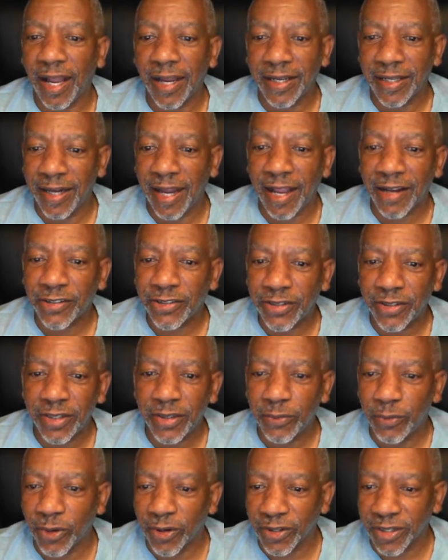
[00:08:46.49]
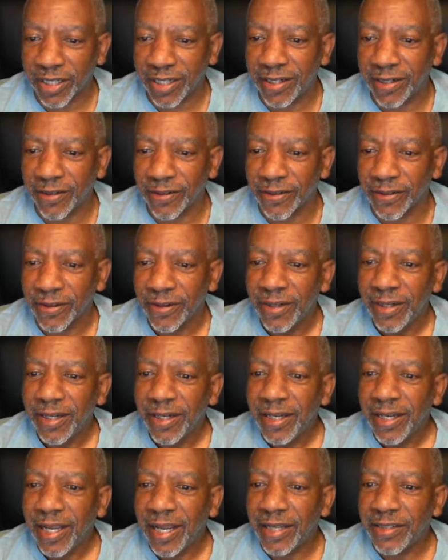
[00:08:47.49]
I could actually work here
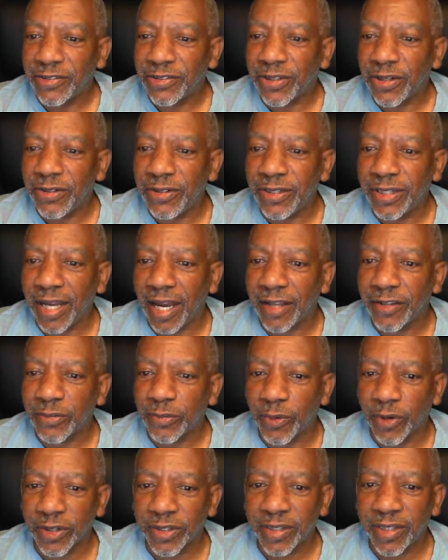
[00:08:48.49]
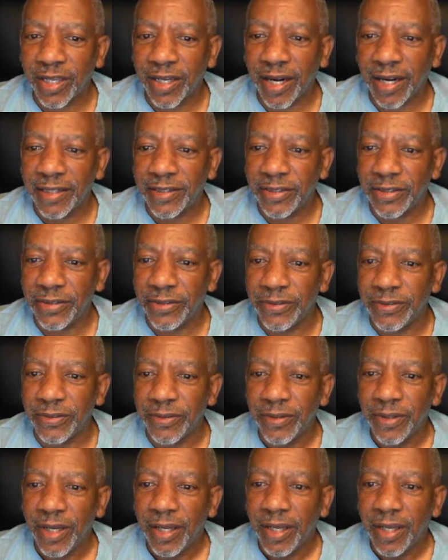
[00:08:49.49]
and show you guys work that I do.